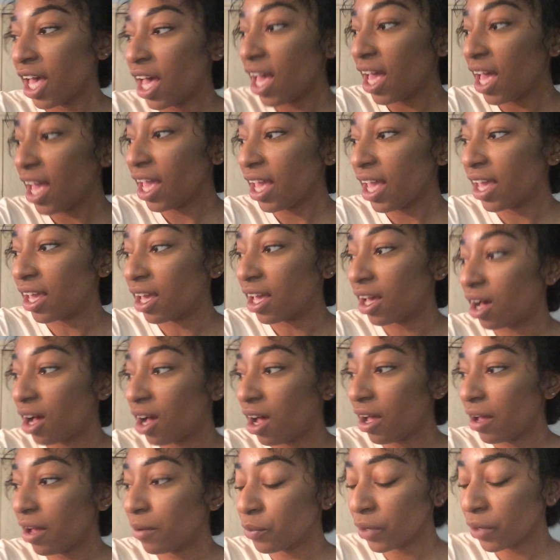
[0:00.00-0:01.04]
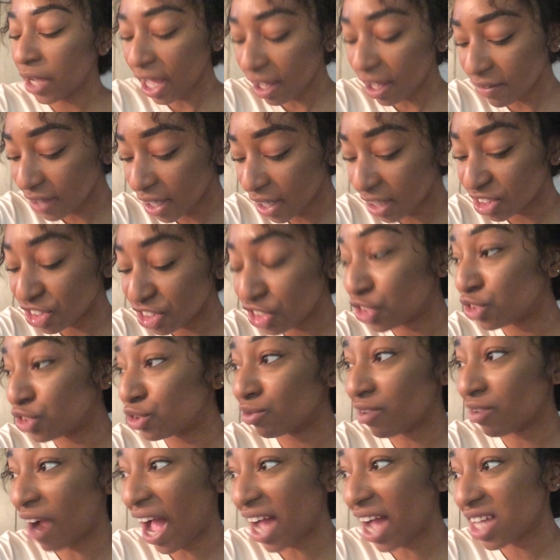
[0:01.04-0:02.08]
Hey, we have like 2
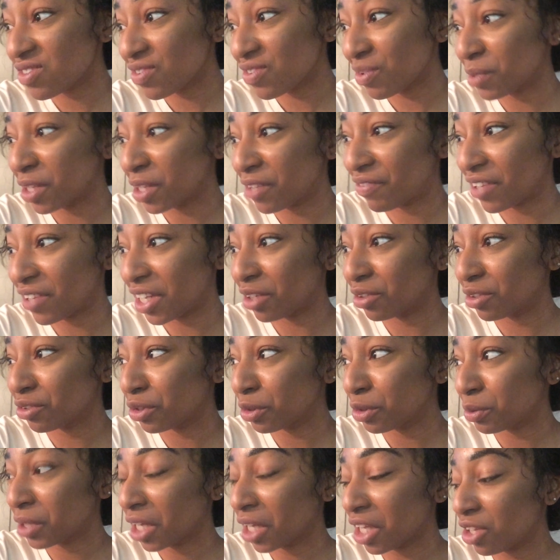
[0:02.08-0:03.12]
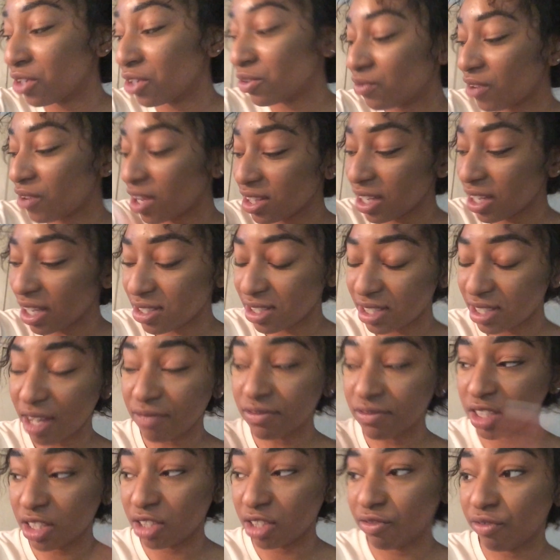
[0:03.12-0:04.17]
racks from the fitting room. Can you run that stuff
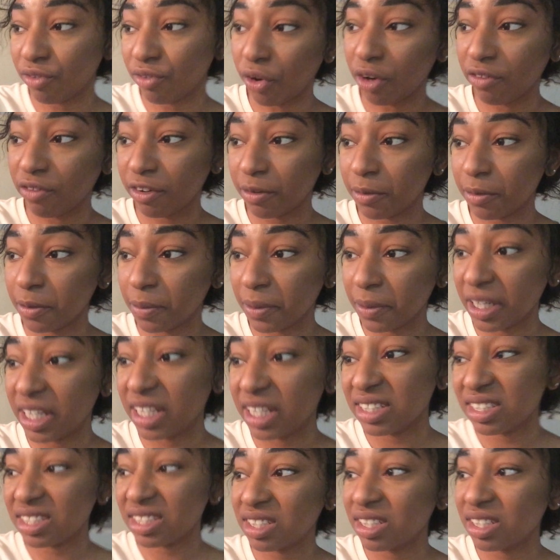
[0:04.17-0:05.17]
to the floor for me, please?